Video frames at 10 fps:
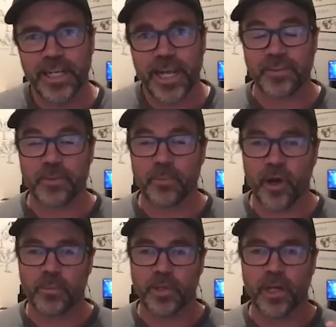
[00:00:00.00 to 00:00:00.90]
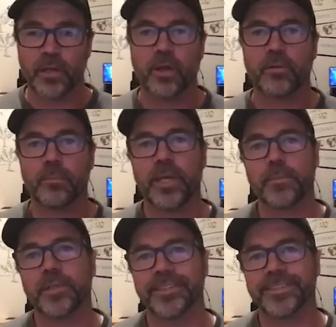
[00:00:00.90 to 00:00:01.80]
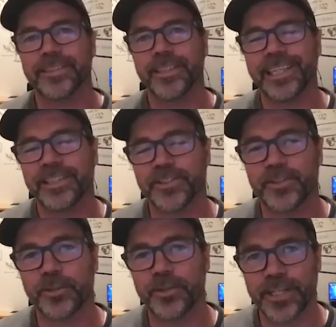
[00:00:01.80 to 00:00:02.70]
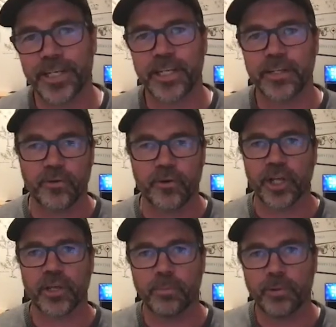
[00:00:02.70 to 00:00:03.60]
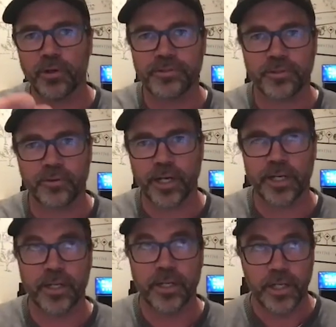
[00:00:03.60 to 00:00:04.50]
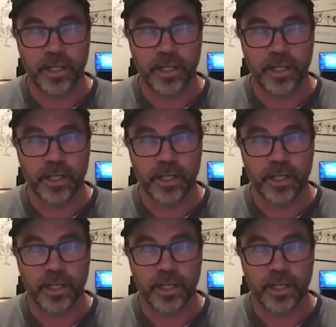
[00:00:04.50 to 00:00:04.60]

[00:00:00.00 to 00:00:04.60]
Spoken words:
At the moment, a lot of people are still in 2D. They're on a computer screen.